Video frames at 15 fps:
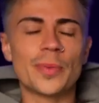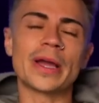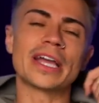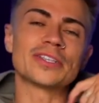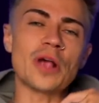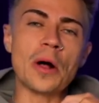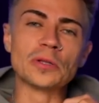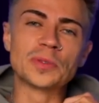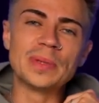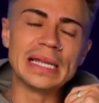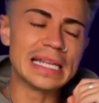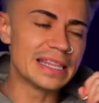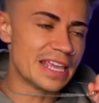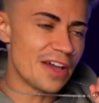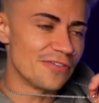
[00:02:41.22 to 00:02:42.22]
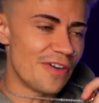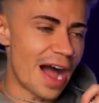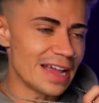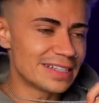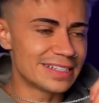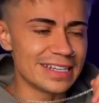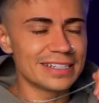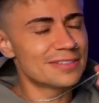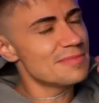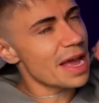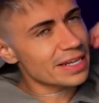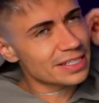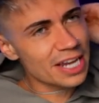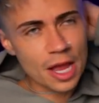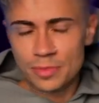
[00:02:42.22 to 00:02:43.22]
I guess ultimately the advice is,
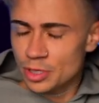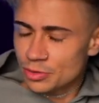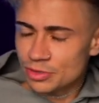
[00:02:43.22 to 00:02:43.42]
next time you